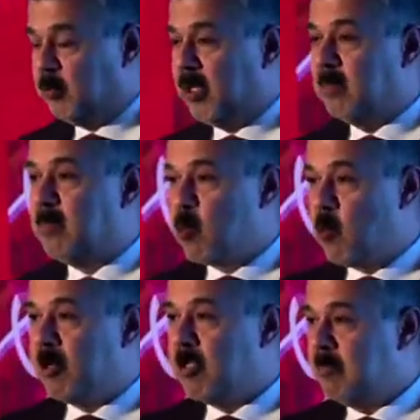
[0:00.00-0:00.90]
will
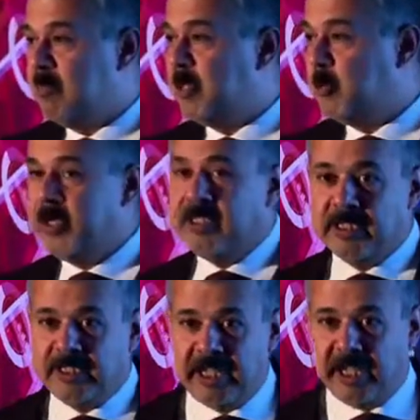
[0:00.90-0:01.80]
broker between
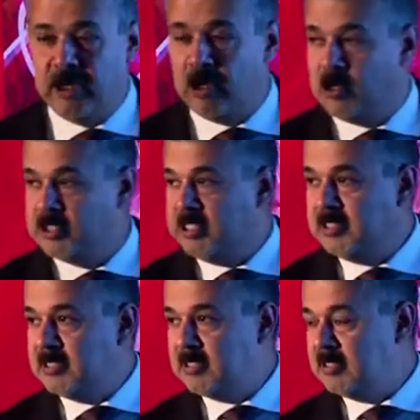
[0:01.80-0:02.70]
the
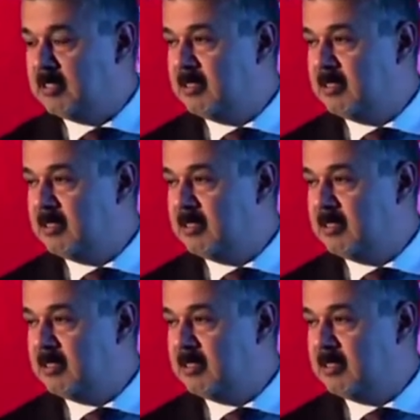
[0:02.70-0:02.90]
technologies